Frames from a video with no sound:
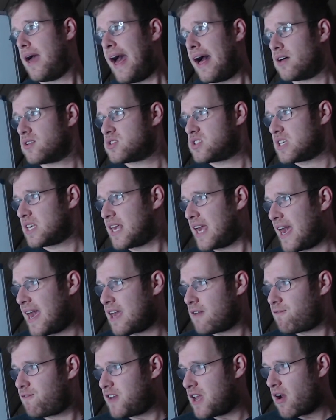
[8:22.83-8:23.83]
L C
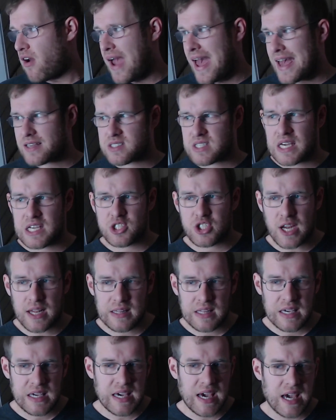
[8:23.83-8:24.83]
K, FearX, H
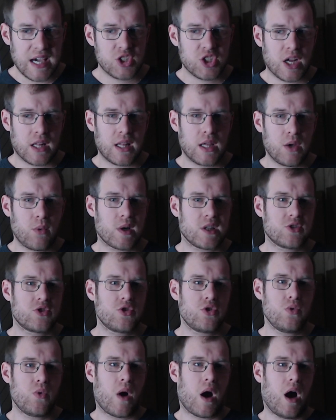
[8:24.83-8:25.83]
L E. H L E went
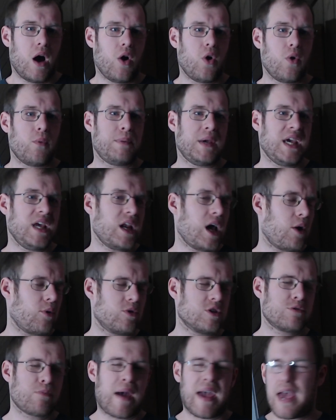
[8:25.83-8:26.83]
two oh. Peanut
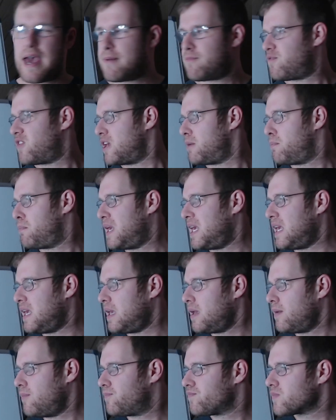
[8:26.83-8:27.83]
was my M V
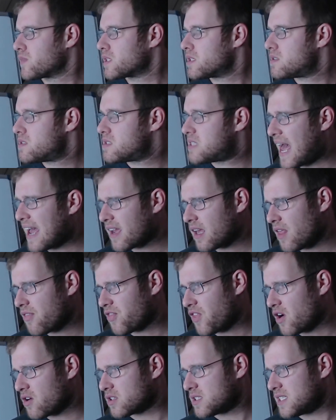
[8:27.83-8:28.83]
P. Zeka
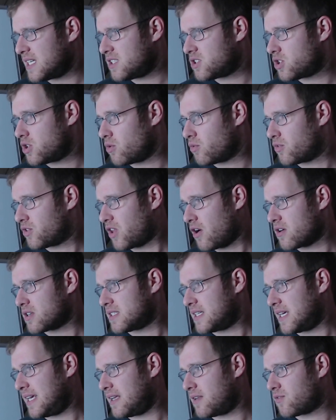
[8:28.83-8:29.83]
thirteen two
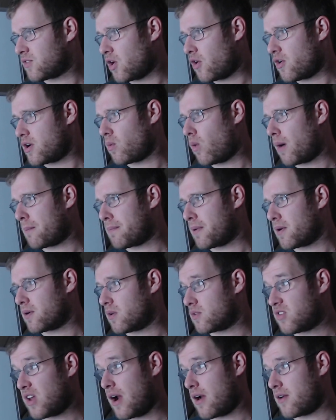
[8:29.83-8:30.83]
thirteen, thirty-one per,
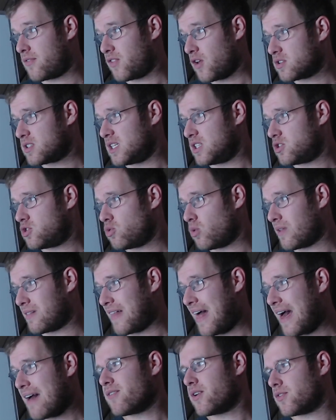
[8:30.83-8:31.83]
sorry, thirteen two
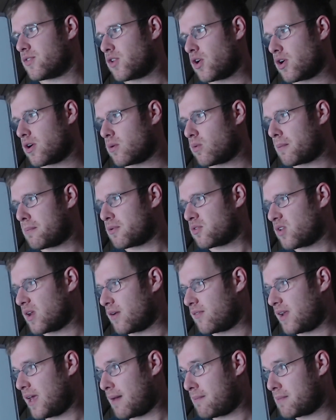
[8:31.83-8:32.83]
eleven, thirty-one
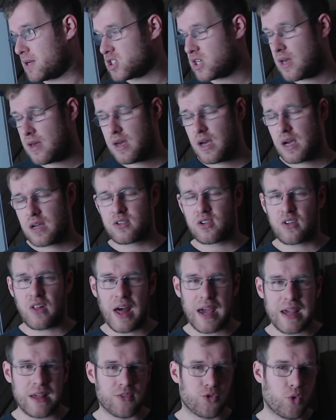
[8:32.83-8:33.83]
percent of damage.
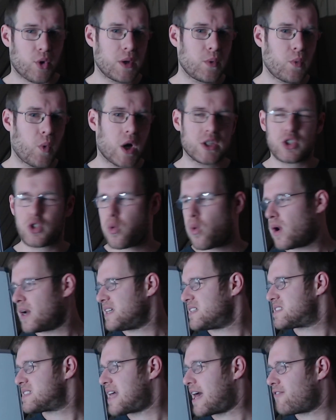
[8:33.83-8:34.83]
Delight three one
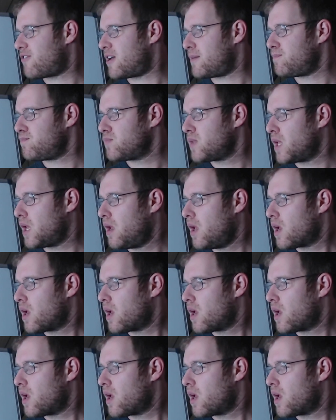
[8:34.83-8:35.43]
twenty-seven.